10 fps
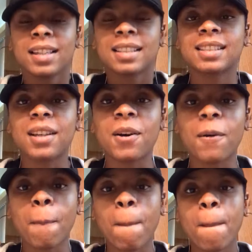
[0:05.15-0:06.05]

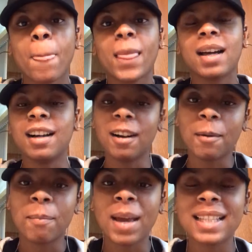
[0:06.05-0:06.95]
So,
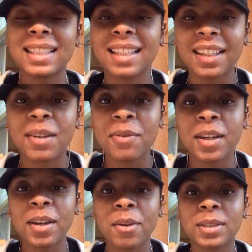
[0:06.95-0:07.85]
basically a
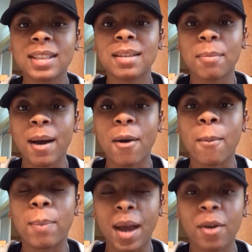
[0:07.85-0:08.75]
video just
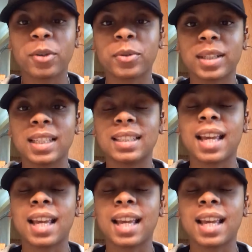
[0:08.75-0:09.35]
about boundaries